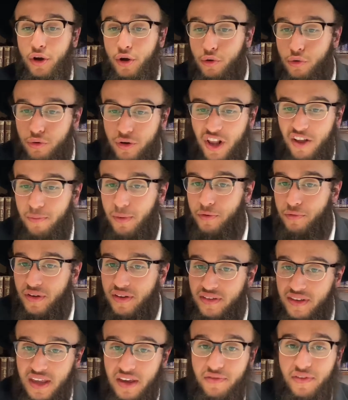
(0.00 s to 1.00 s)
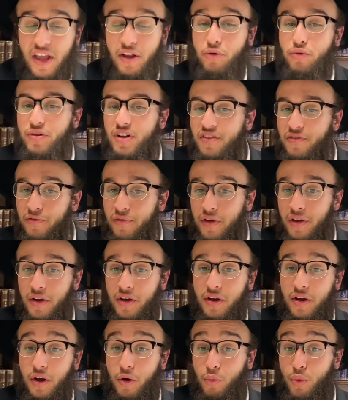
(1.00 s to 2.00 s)
could have been received and could have
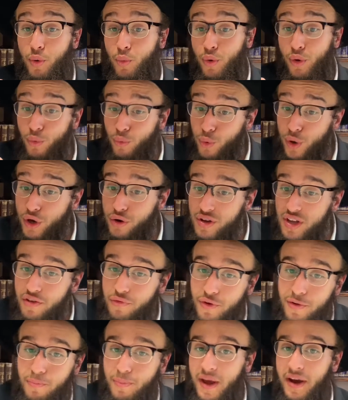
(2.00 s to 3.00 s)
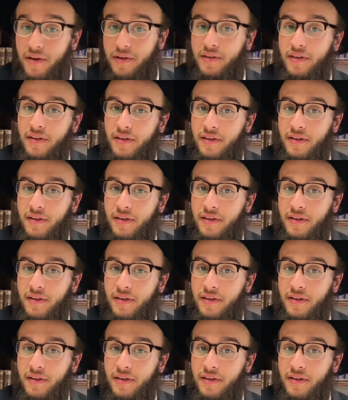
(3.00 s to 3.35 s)
we, we, we could have repaired.